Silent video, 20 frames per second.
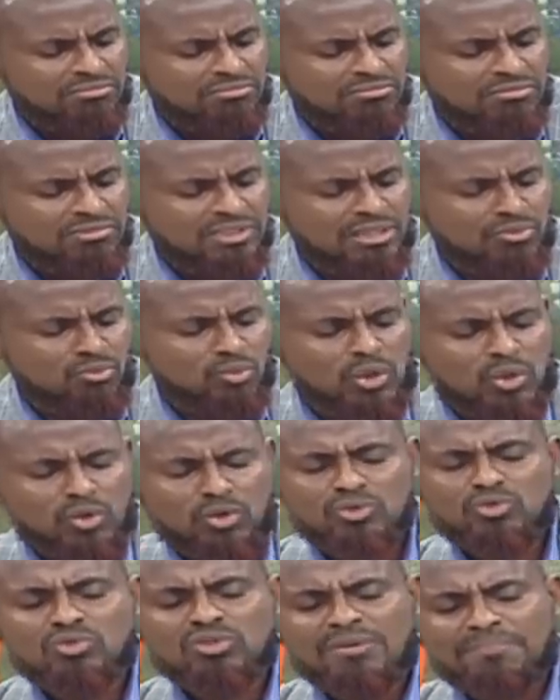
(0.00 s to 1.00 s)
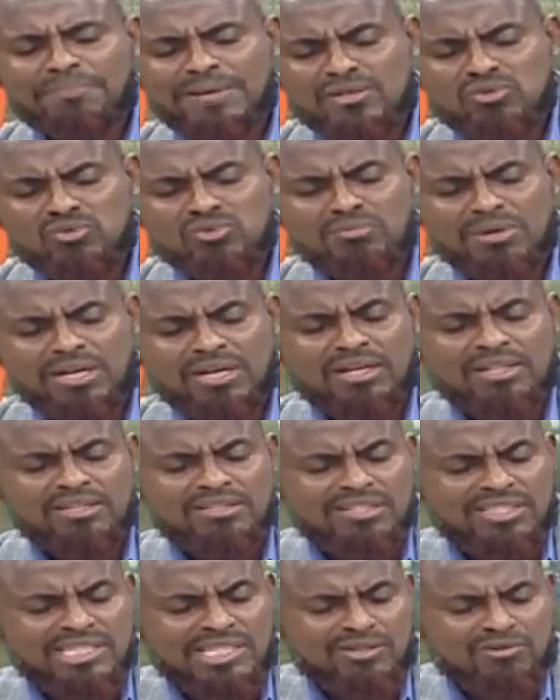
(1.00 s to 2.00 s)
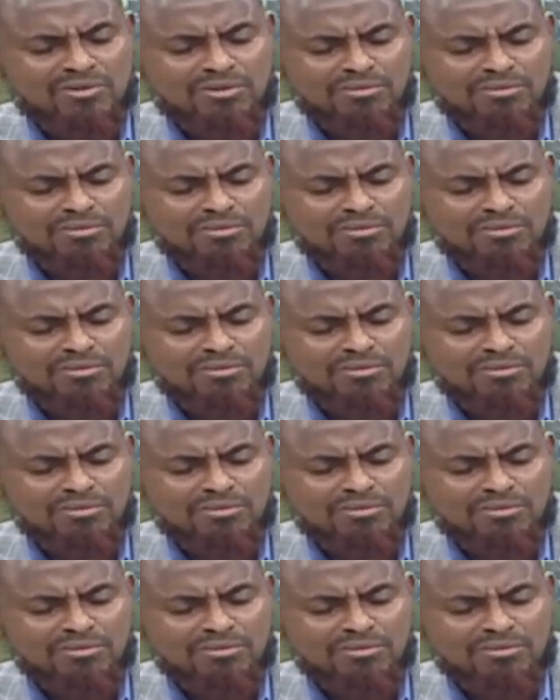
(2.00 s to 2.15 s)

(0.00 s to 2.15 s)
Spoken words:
Some will go to the bedroom and other sitting room.